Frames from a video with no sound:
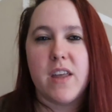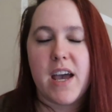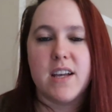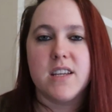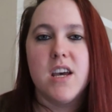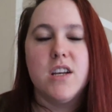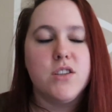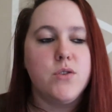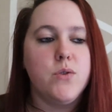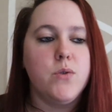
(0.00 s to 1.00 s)
that,
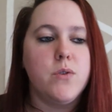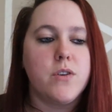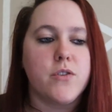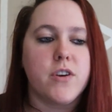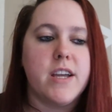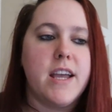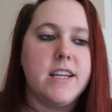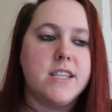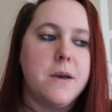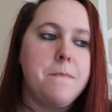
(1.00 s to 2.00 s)
to
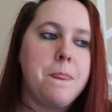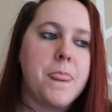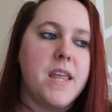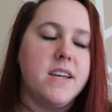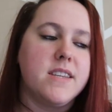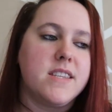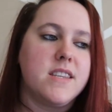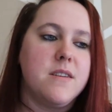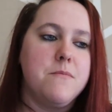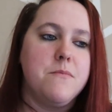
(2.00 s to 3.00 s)
create
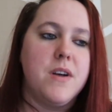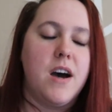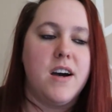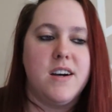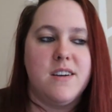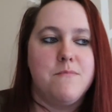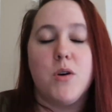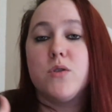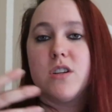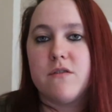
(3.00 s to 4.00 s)
this uh,
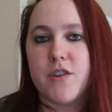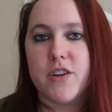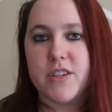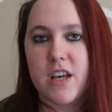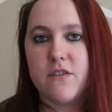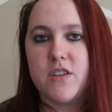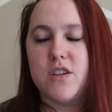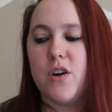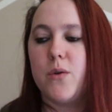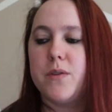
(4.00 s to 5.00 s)
motion for yourself
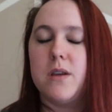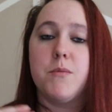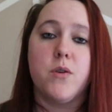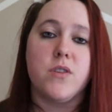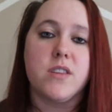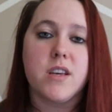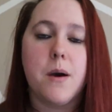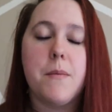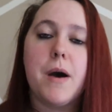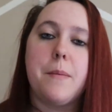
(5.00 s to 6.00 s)
to know when the emotions
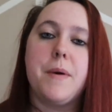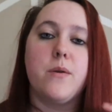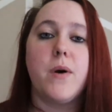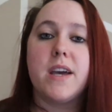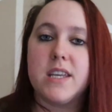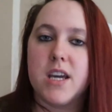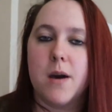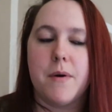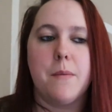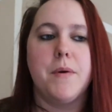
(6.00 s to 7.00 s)
come up and why they
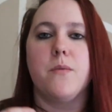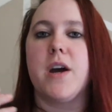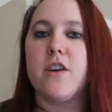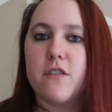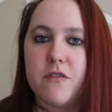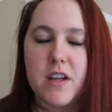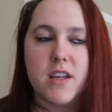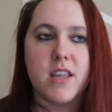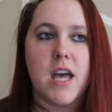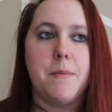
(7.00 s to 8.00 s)
come up and why you're
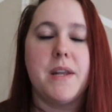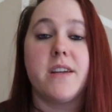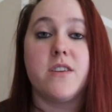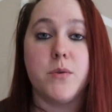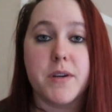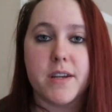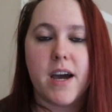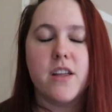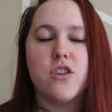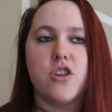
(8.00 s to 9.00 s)
feeling them and to
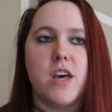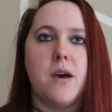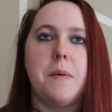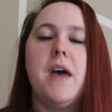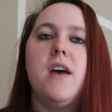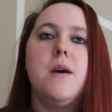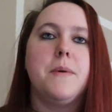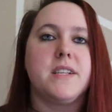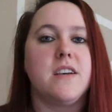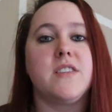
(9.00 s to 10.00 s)
acknowledge them
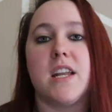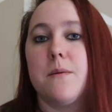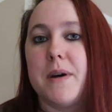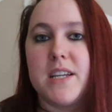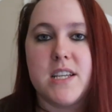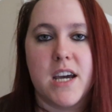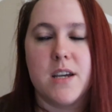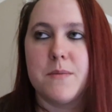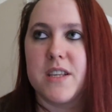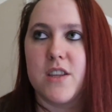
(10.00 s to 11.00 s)
because I've said it many
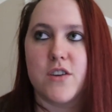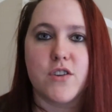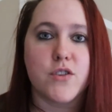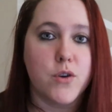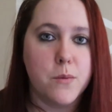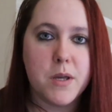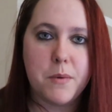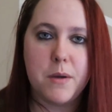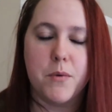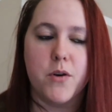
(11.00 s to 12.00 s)
times that there are so many
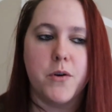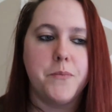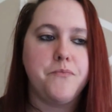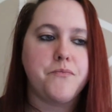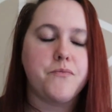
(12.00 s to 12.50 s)
people